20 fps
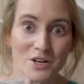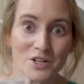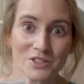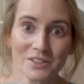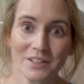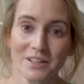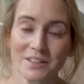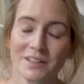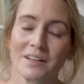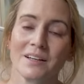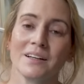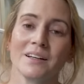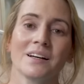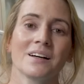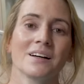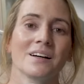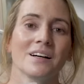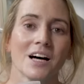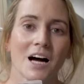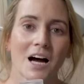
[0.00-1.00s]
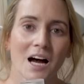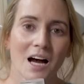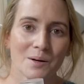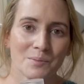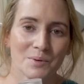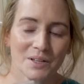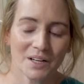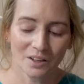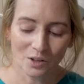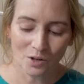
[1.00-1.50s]
version,
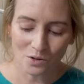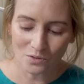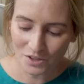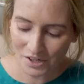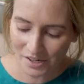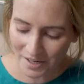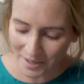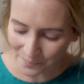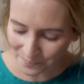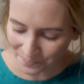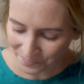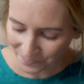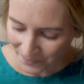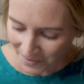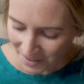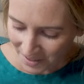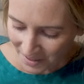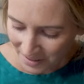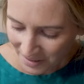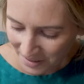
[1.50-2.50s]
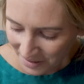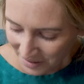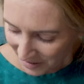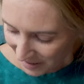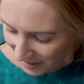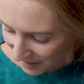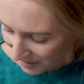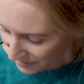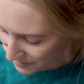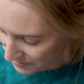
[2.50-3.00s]
I'd be all over it.
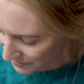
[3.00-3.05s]
Uh,